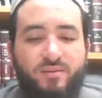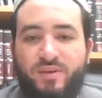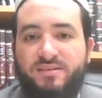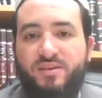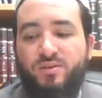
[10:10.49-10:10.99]

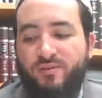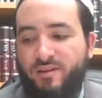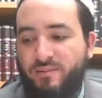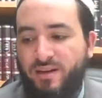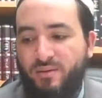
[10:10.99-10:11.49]
What is the use
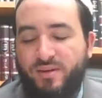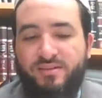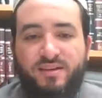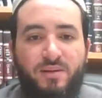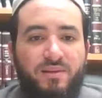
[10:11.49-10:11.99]
of Kabbalah? What
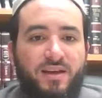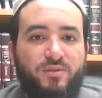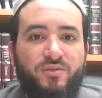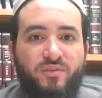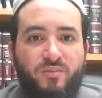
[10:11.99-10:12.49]
is the
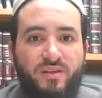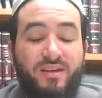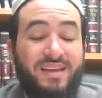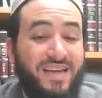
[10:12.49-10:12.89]
Kabbalah doing for me?